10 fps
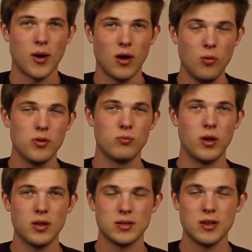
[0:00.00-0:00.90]
I hope you
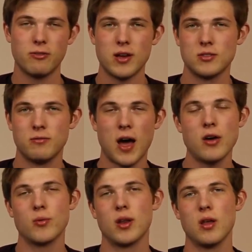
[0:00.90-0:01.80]
really did find some
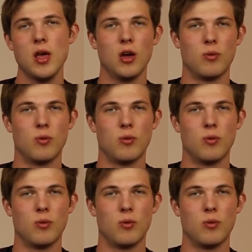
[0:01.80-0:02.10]
value in it.